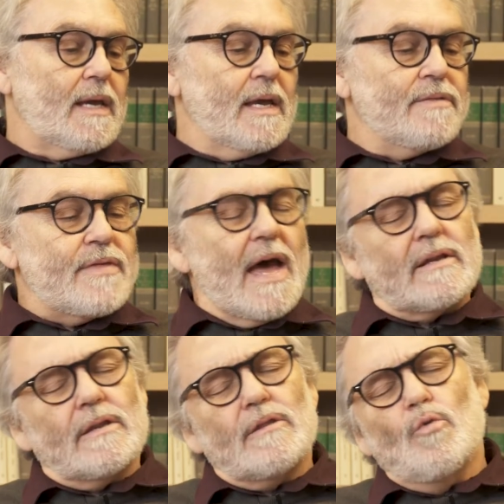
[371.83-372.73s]
in
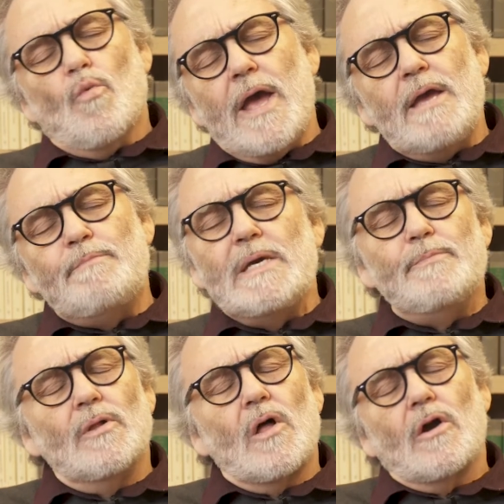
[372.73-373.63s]
that the way
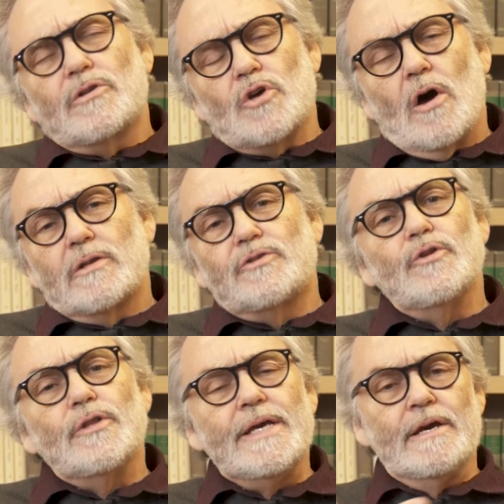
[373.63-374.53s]
people are taught
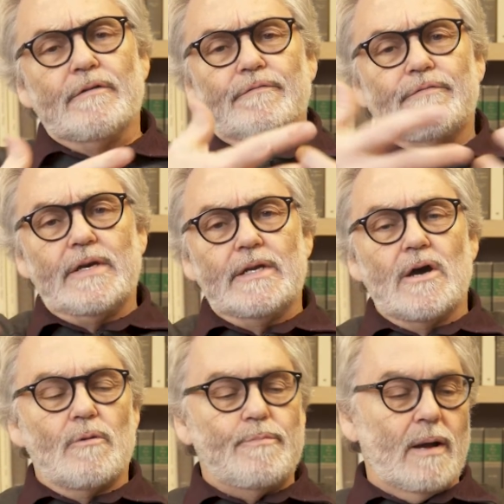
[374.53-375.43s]
to live in
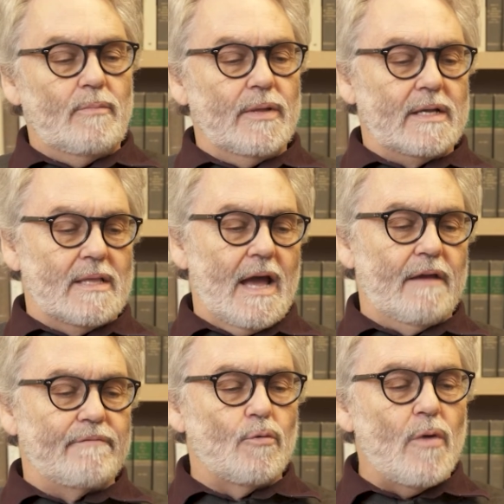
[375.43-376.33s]
our public life,